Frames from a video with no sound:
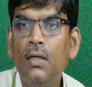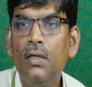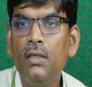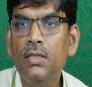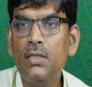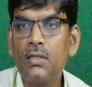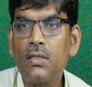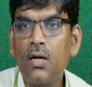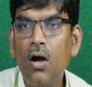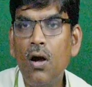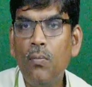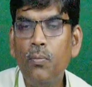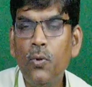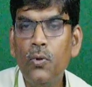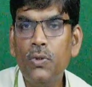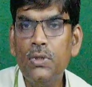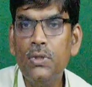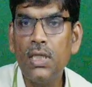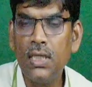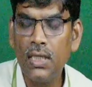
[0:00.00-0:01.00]
This
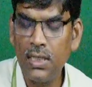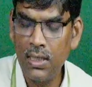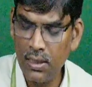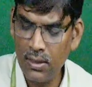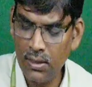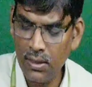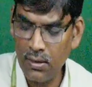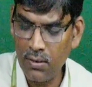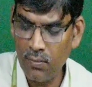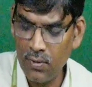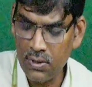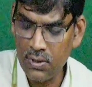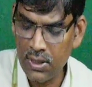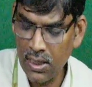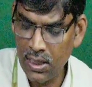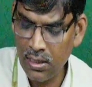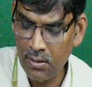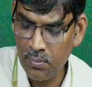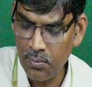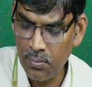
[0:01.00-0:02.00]
compound generator, once
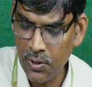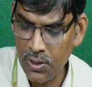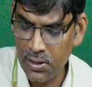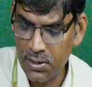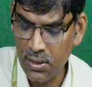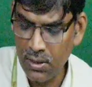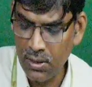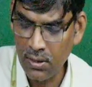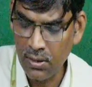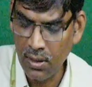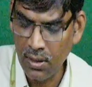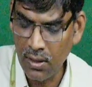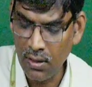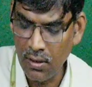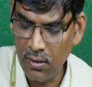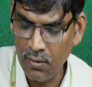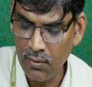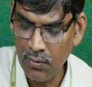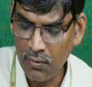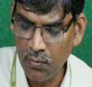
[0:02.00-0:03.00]
again based on
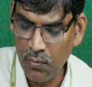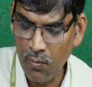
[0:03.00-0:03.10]
the